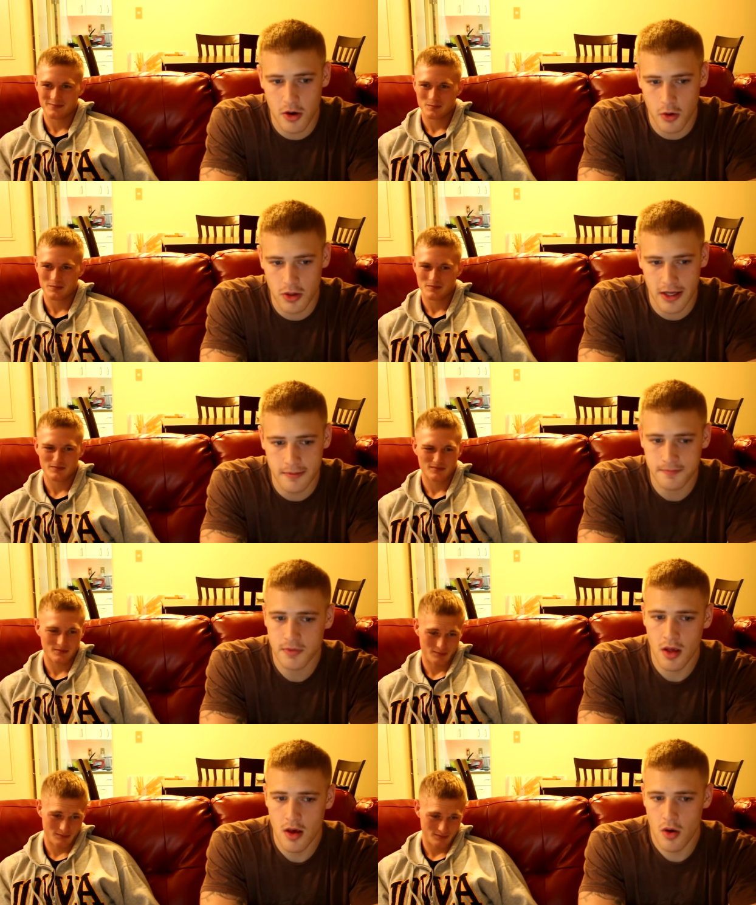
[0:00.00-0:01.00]
Speaker 1: Coley.
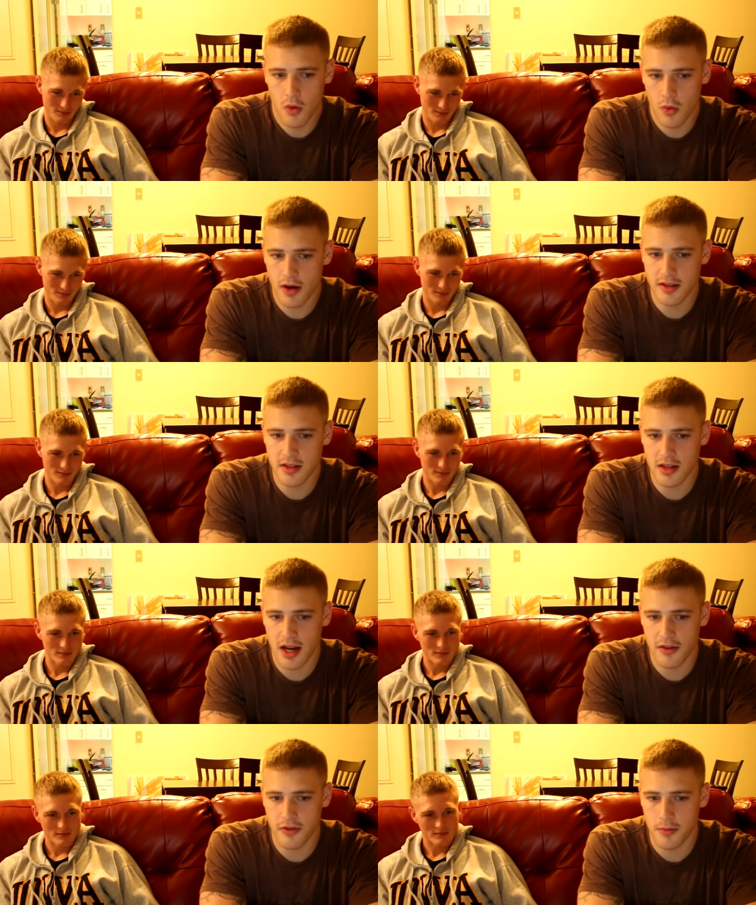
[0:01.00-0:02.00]
What is it
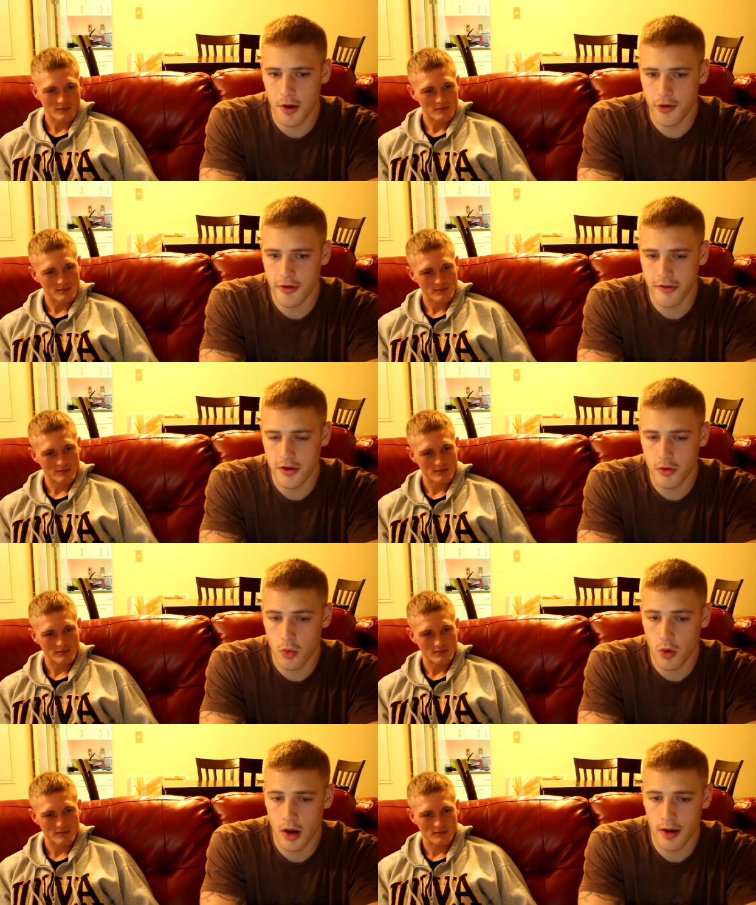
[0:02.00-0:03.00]
like for both of you,
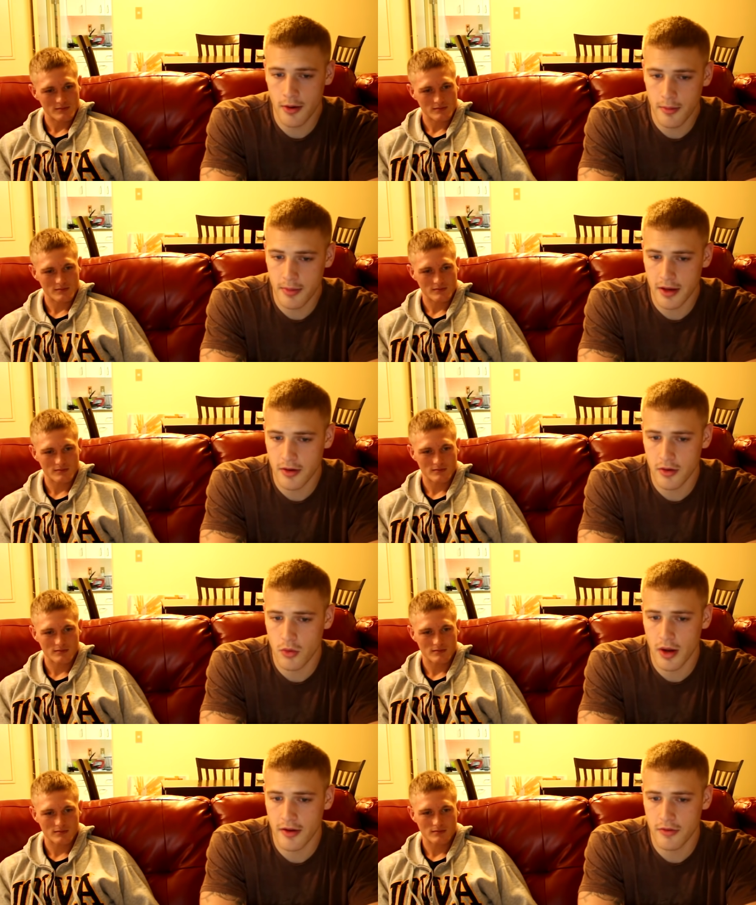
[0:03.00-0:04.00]
one, being
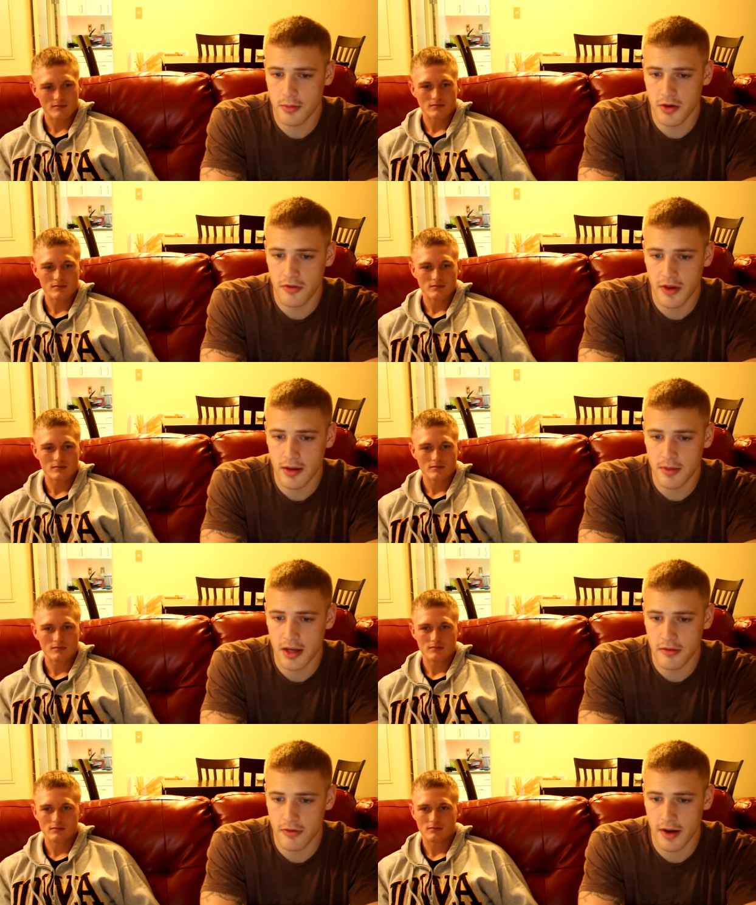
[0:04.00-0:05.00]
away from your
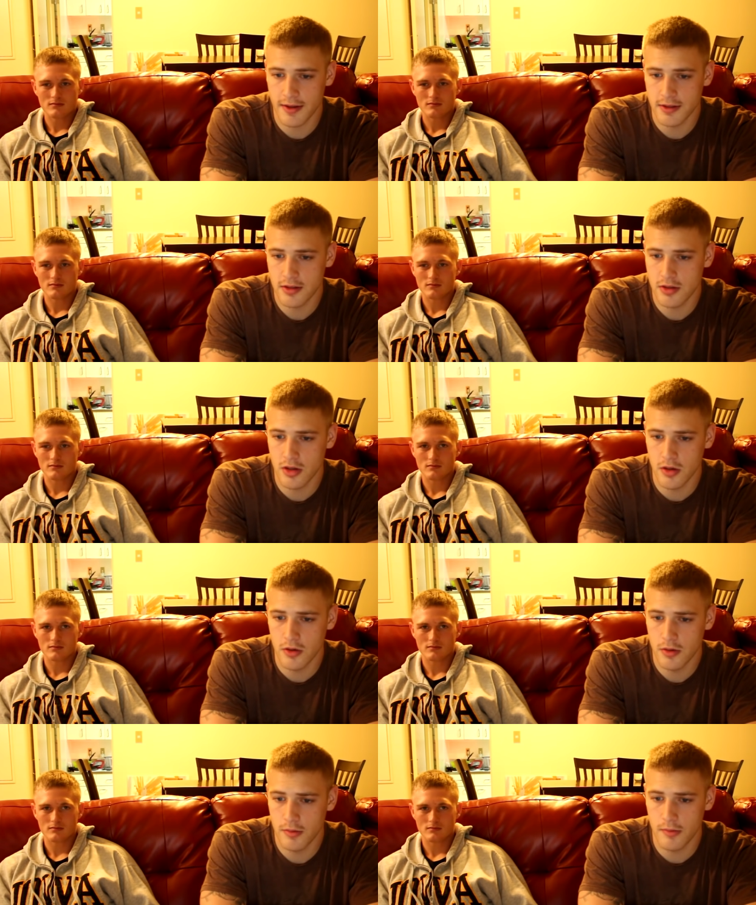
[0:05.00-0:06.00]
family and friends,
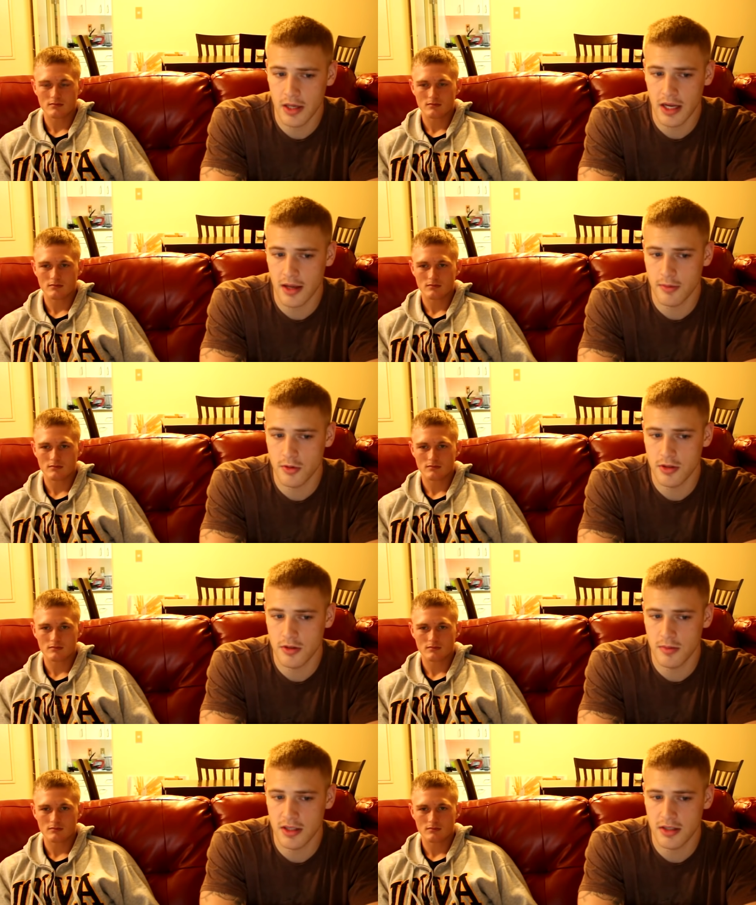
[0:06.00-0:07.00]
two, being able
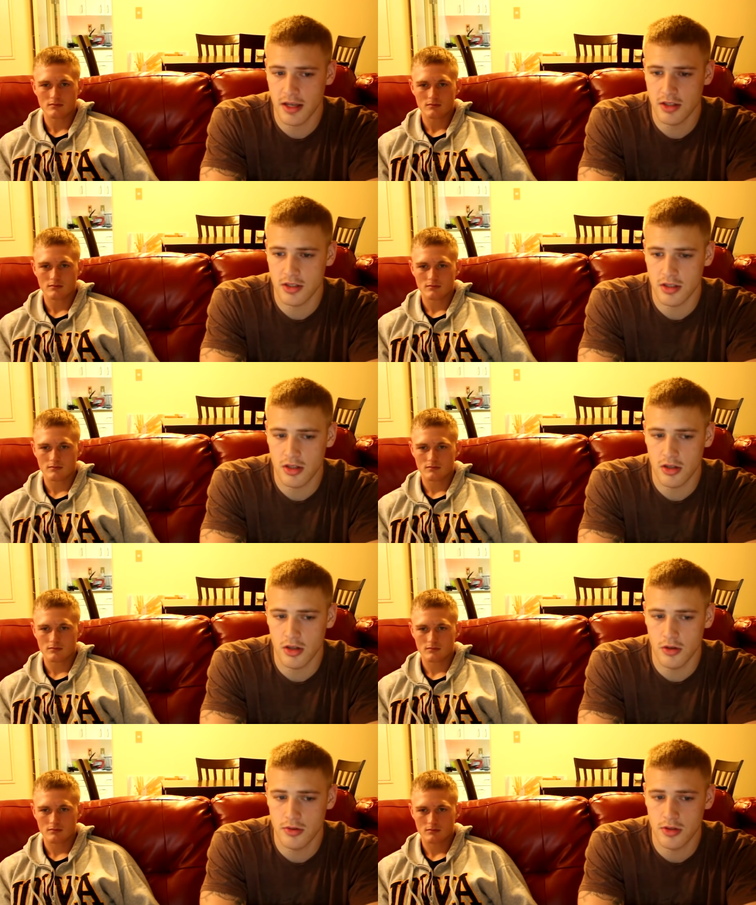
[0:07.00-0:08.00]
to be stationed
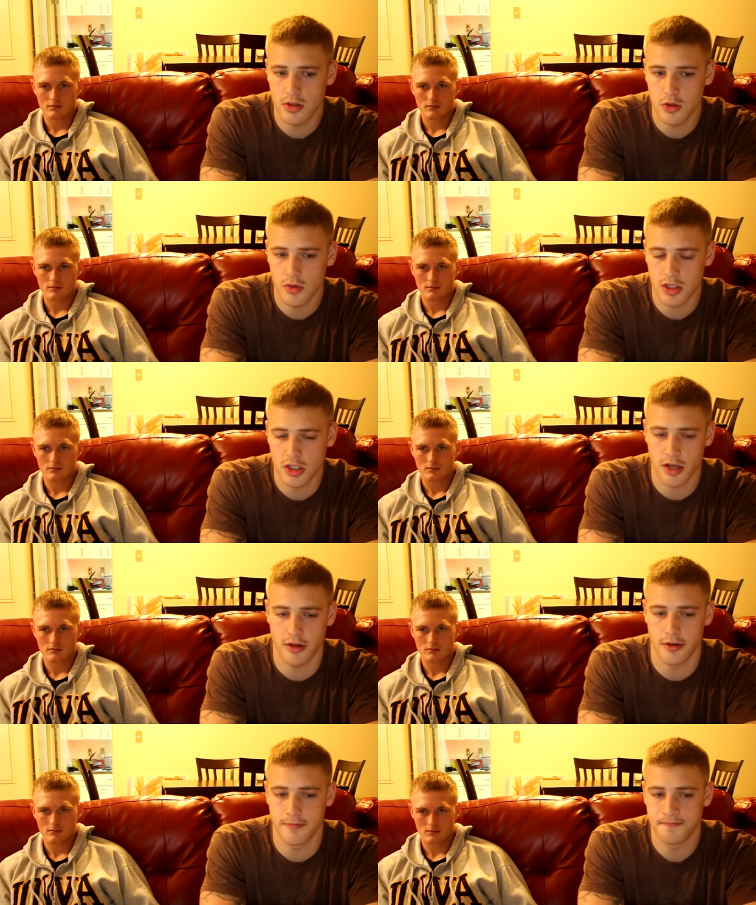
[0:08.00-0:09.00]
close to each other?